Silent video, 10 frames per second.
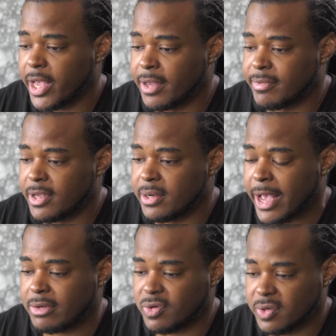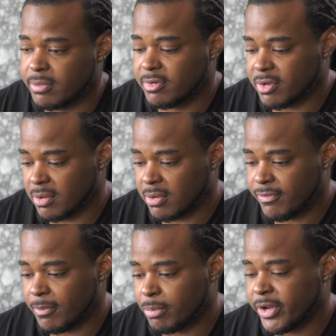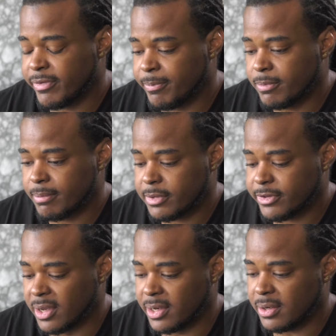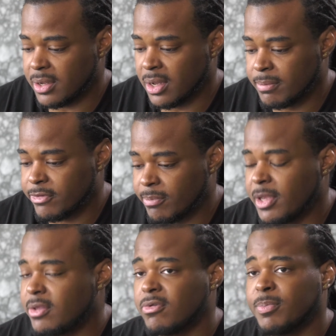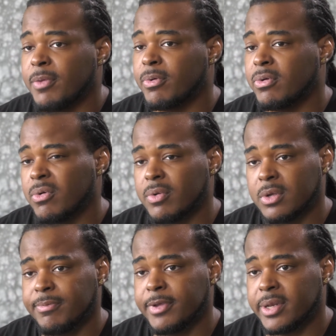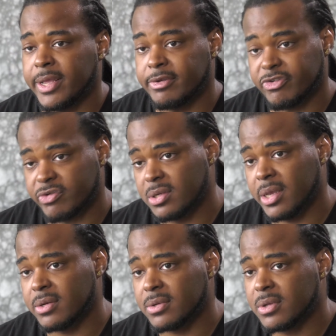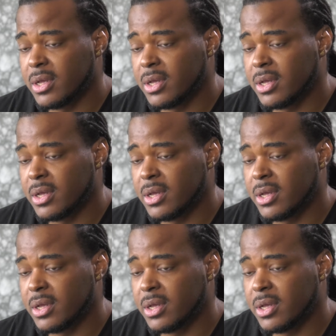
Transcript: And then actually going to school for a brief stint to meet those people who are going to be in that industry later.